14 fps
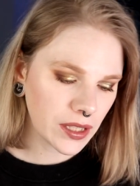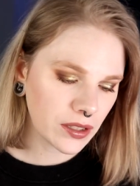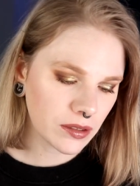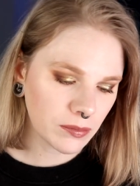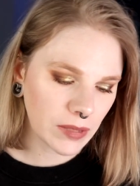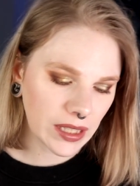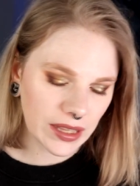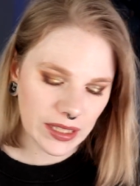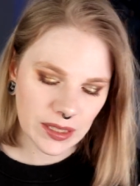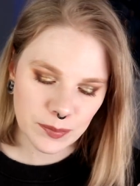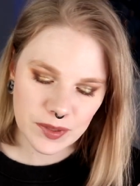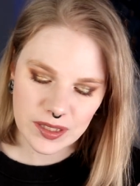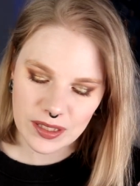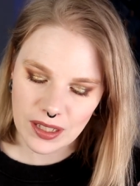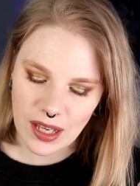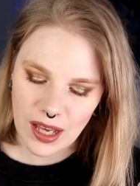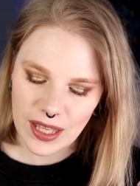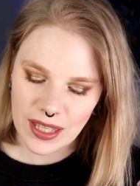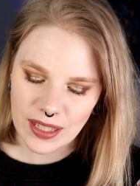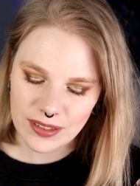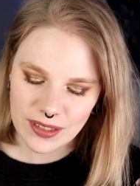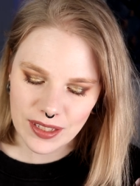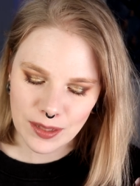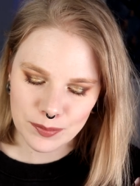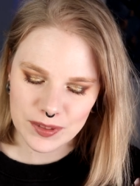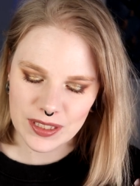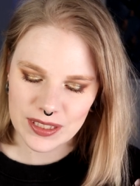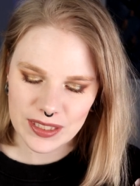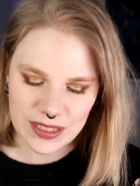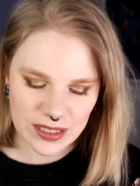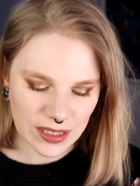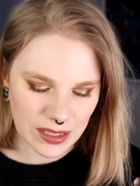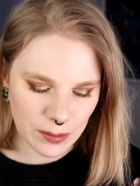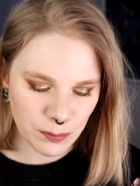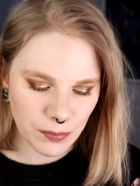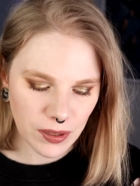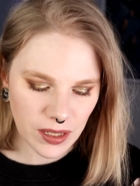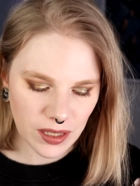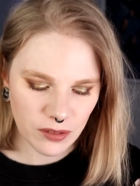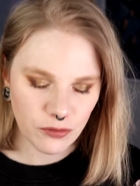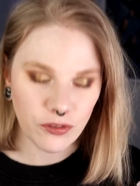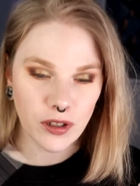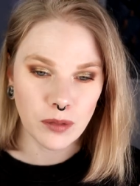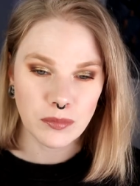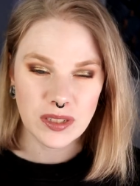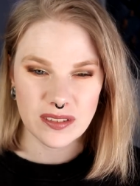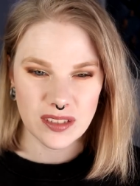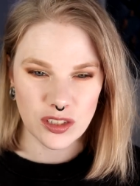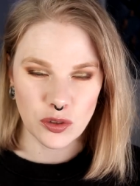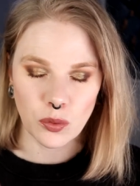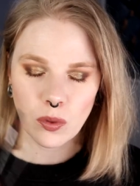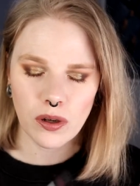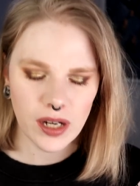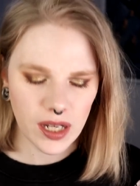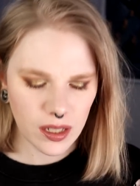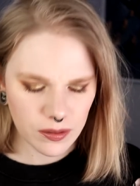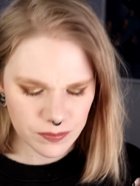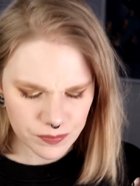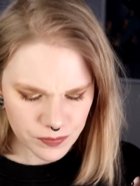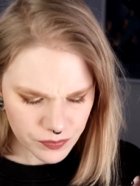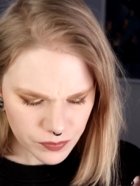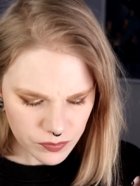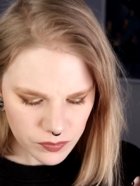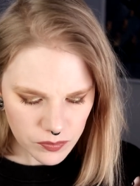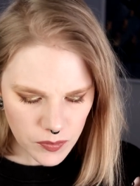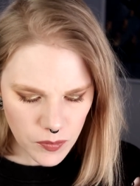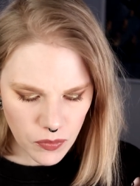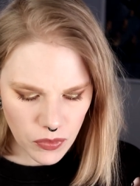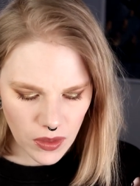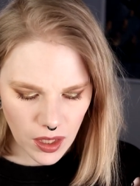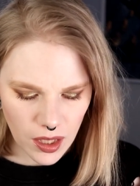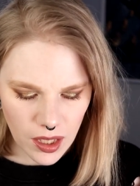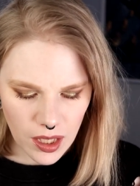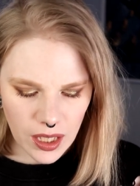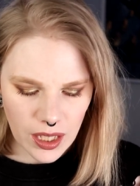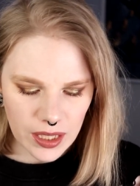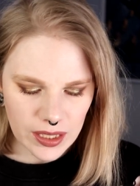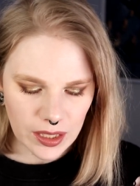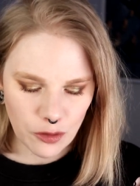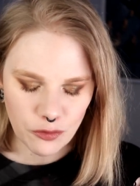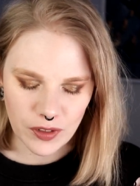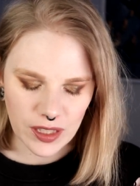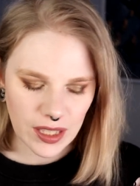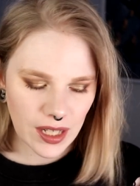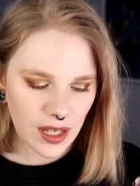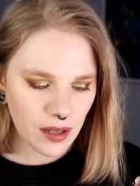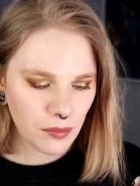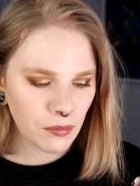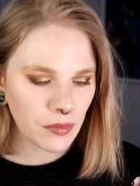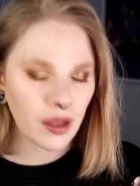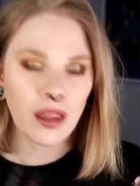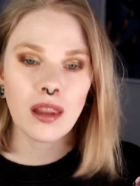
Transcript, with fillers: and on my lips I ended up taking a lip pen from Isadora, Café Crème,